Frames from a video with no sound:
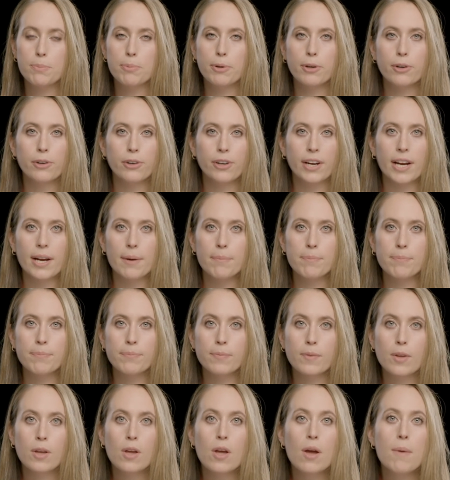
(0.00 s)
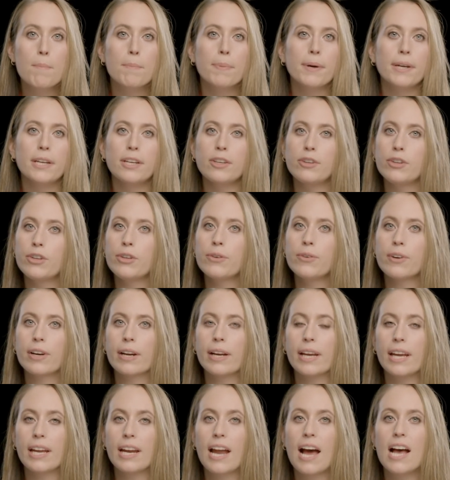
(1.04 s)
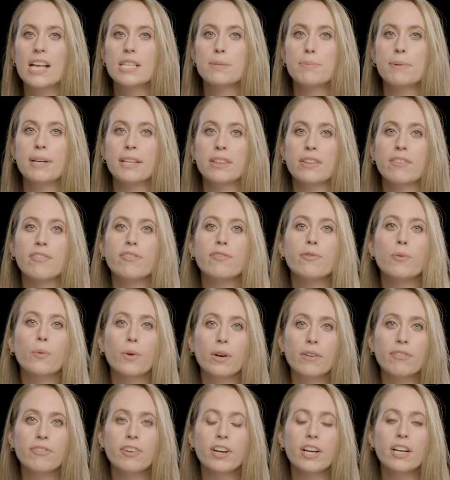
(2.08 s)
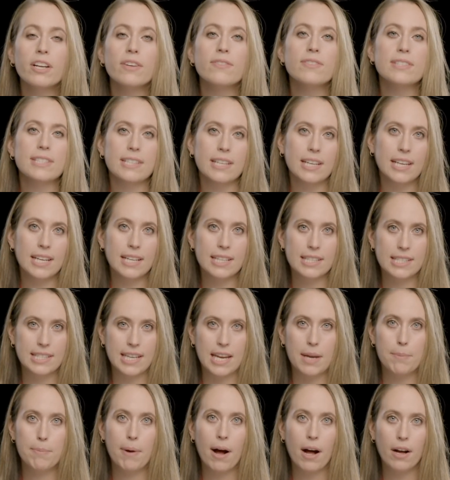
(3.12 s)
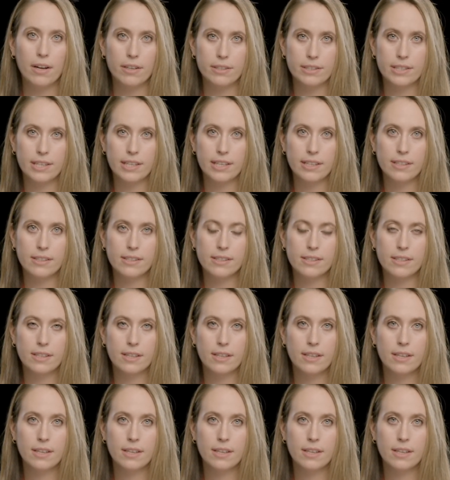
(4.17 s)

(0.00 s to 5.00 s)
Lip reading: program. But in New York, it has been at the forefront of city and state politics.